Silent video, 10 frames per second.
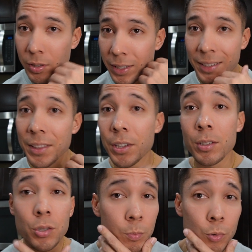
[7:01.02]
your skin
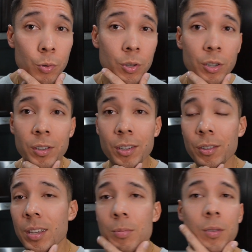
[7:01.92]
looking smoother, you
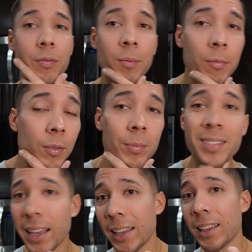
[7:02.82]
know, keeps it from
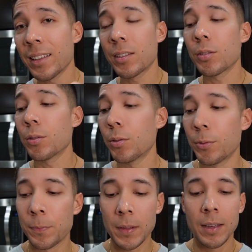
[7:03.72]
sagging.
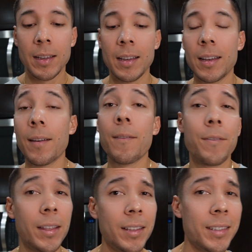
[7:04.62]
So
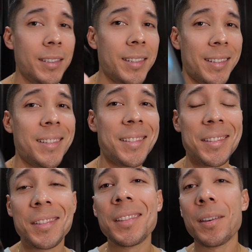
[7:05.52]
fellas,
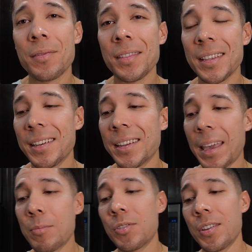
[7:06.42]
definitely a
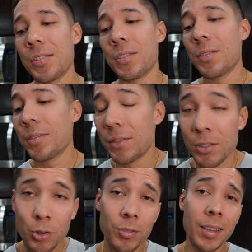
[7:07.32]
game changer.
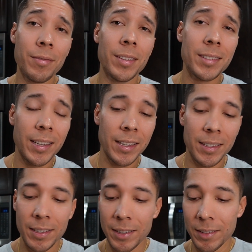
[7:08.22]
You should definitely take it.